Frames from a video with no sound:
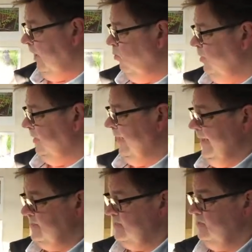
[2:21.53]
Albert
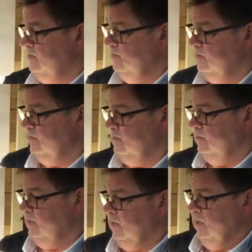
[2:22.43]
Guest.
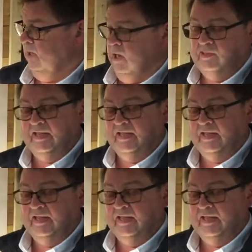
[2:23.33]
And